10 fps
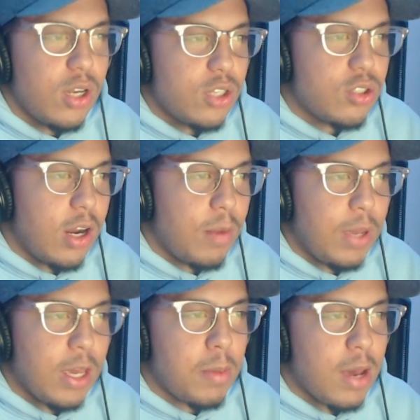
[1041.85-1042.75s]
trying to
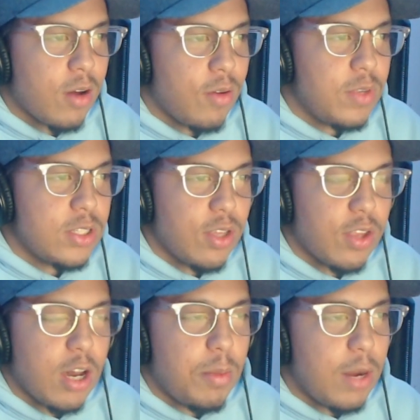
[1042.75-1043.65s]
piggyback off each other,
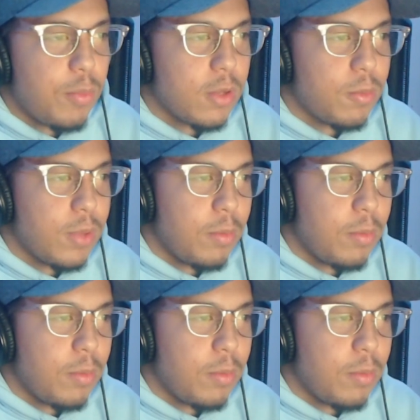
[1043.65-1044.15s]
coming up with a plan.